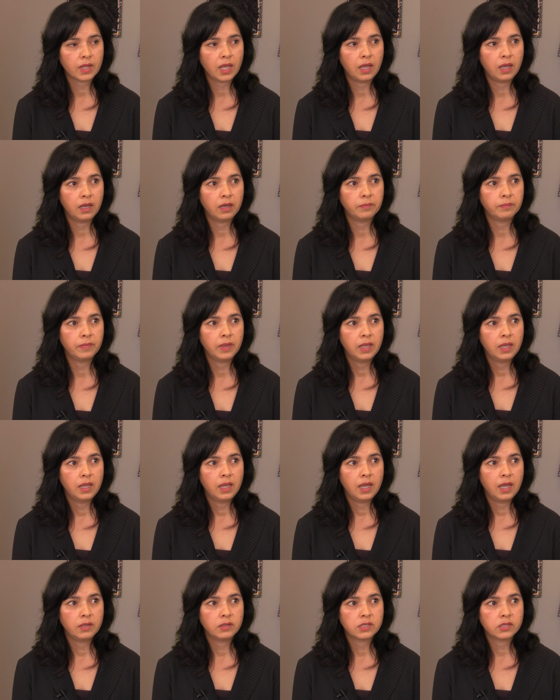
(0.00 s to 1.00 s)
Um,
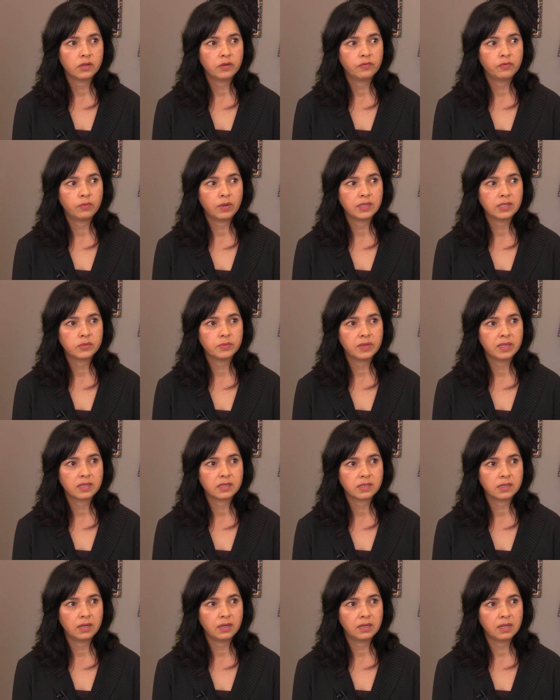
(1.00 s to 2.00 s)
and sort of once we
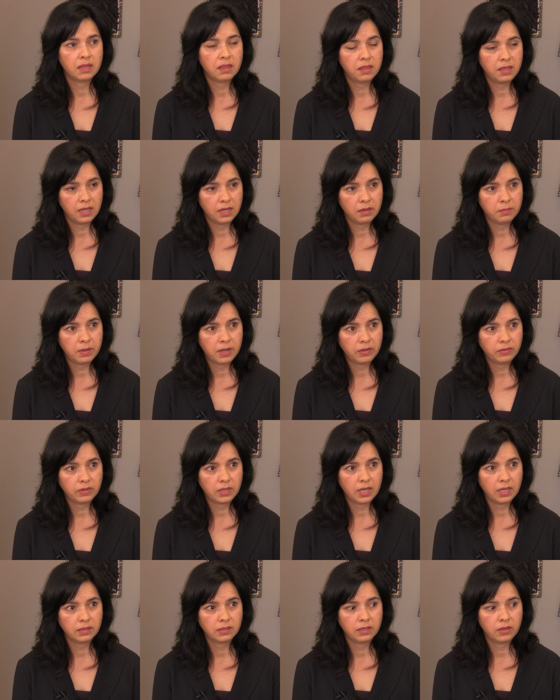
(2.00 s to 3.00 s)
started to think about
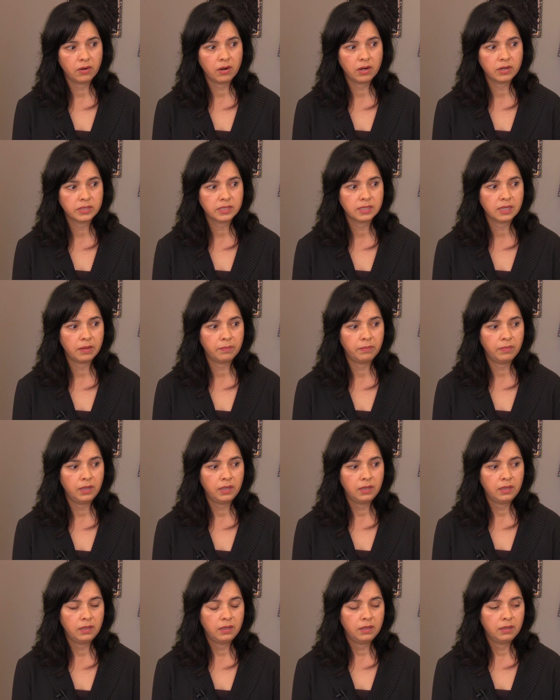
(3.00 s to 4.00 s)
that, there are some
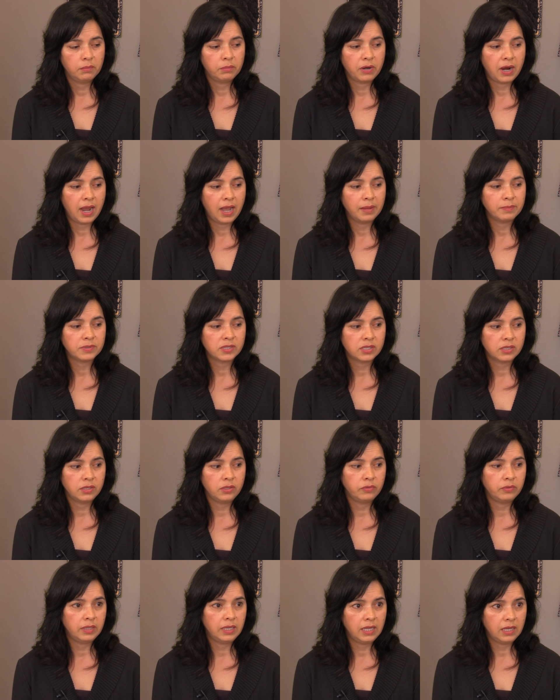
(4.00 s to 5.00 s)
perhaps
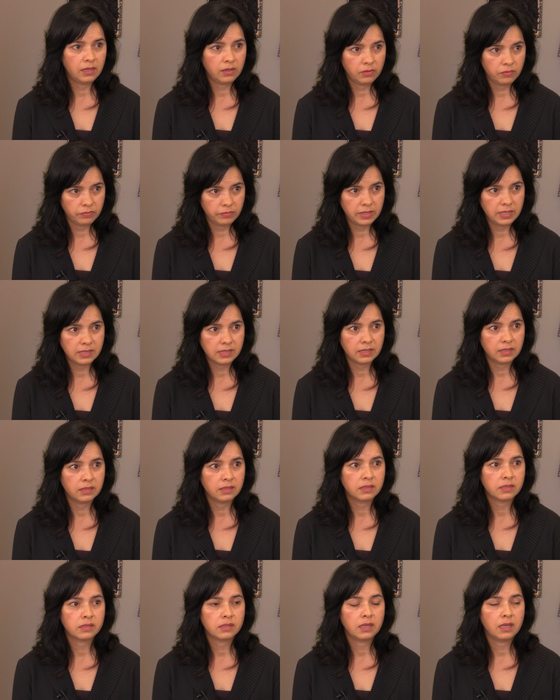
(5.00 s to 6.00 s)
unique
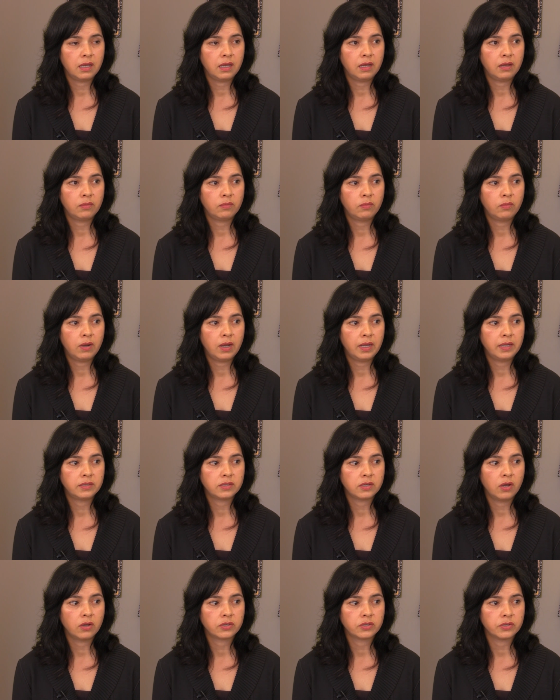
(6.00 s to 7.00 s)
reasons um, why
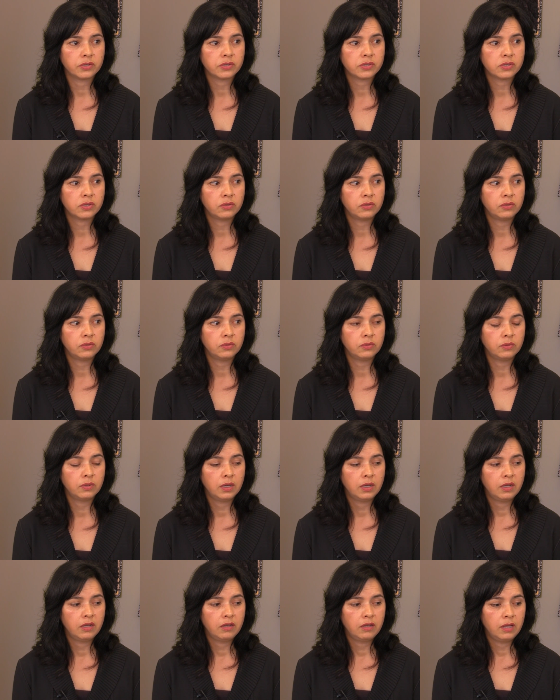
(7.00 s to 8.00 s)
doctors who
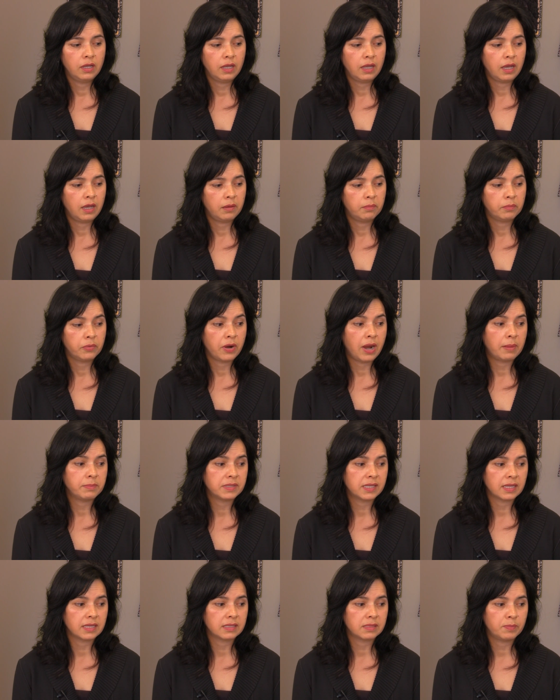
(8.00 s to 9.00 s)
um,
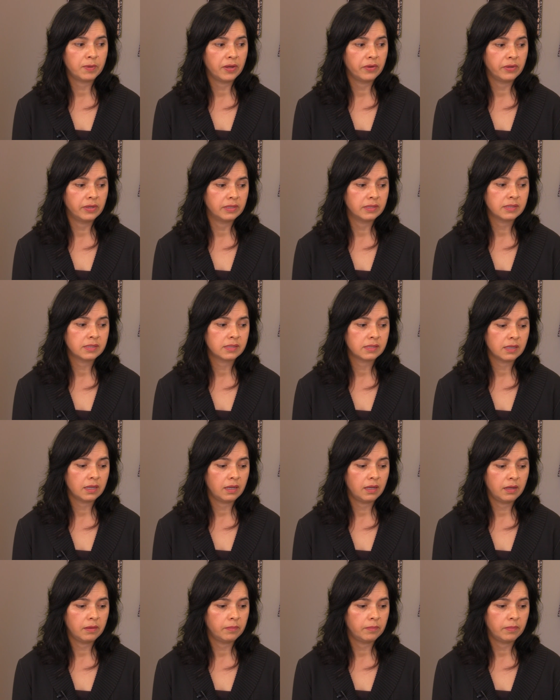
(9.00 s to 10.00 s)
perhaps experience
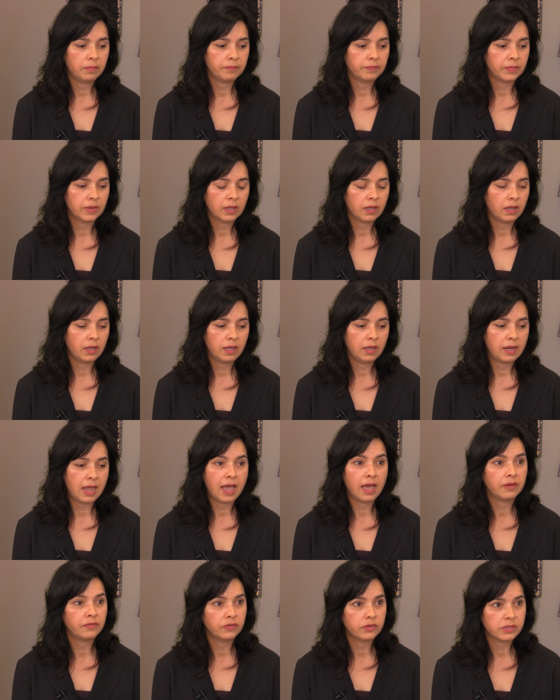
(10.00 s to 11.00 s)
um, an
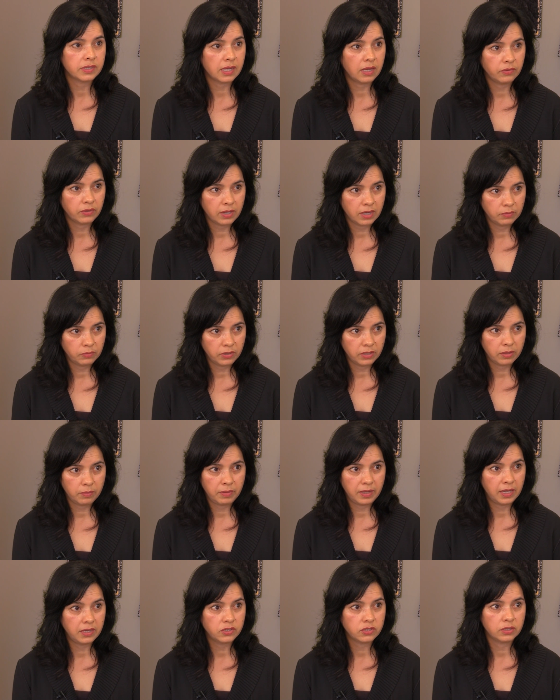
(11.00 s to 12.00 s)
adverse outcome with a
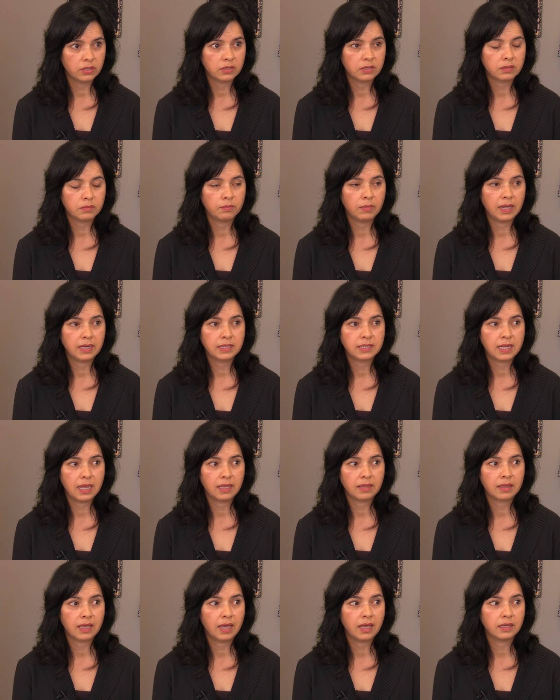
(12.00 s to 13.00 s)
patient might
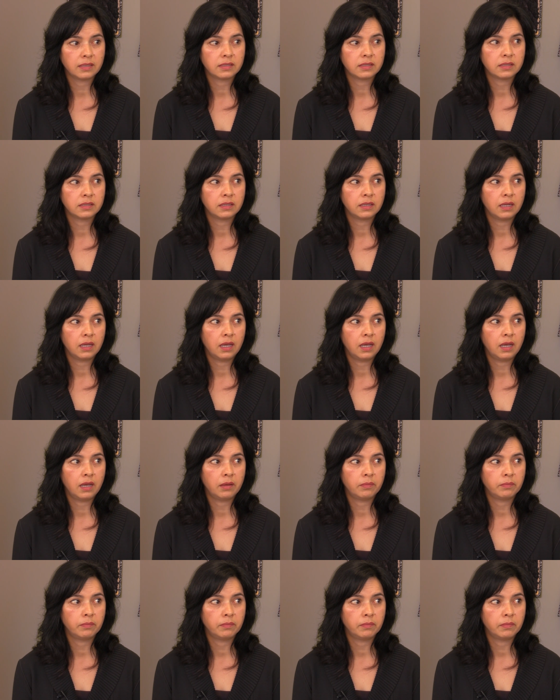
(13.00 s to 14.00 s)
take that
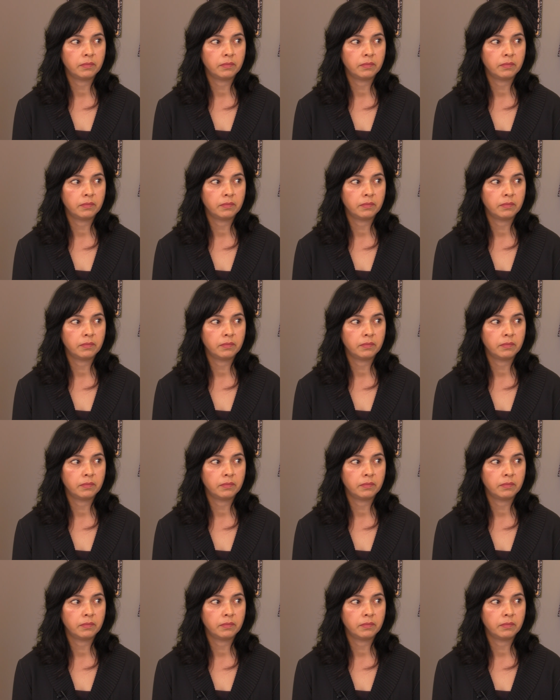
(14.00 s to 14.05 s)
um,